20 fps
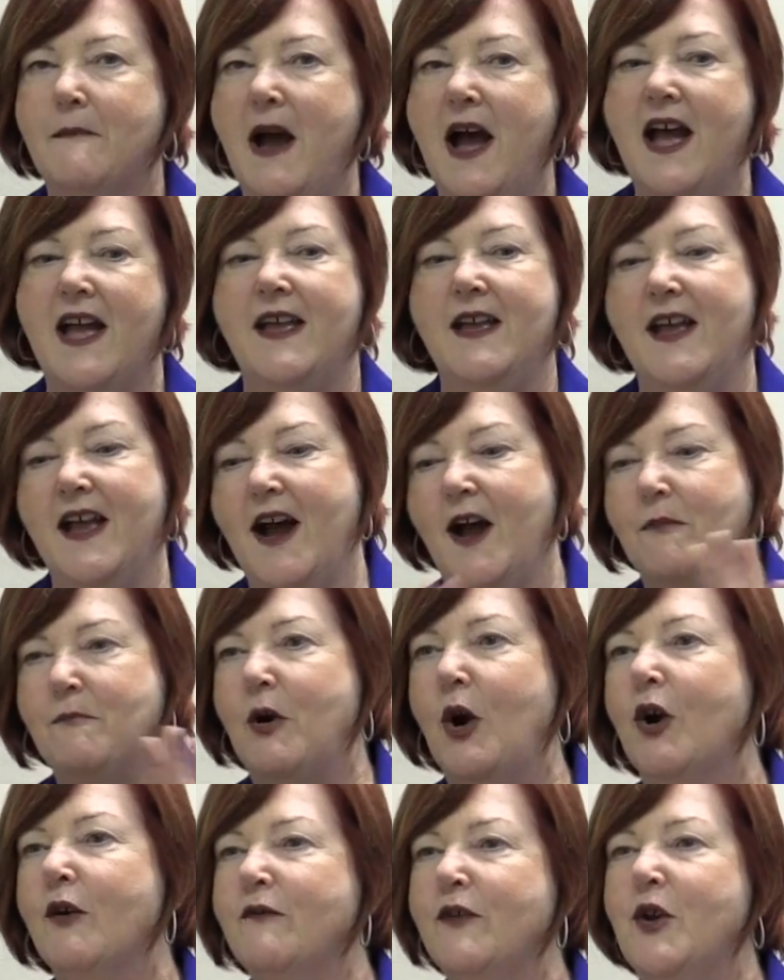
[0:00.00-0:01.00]
My
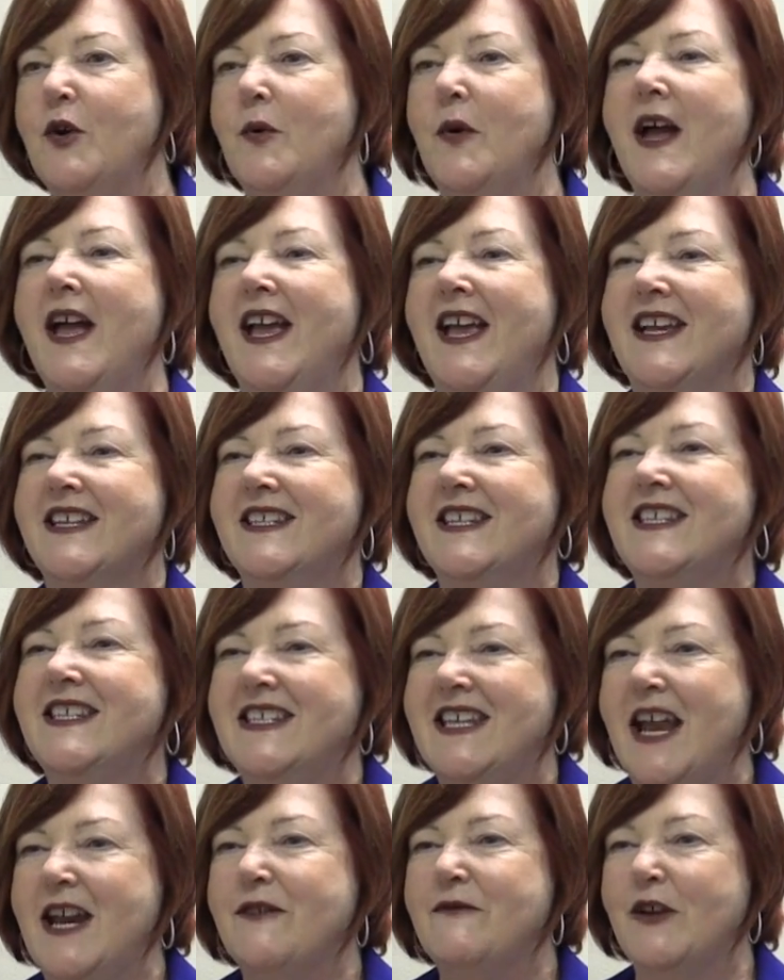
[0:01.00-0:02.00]
purview is the
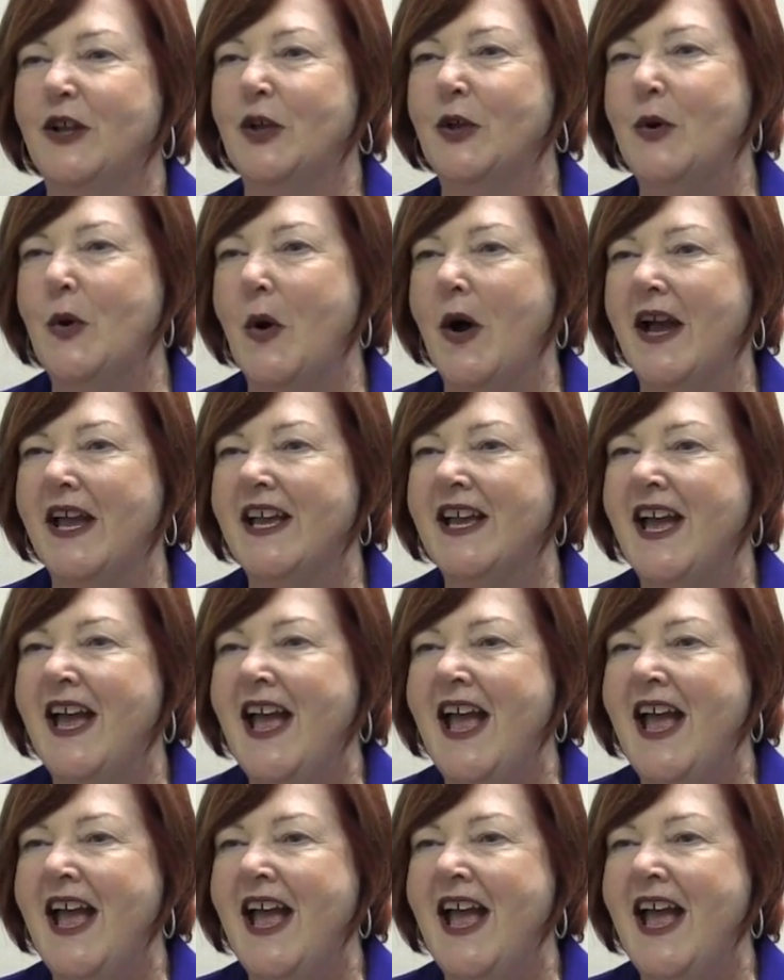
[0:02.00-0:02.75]
state of Illinois.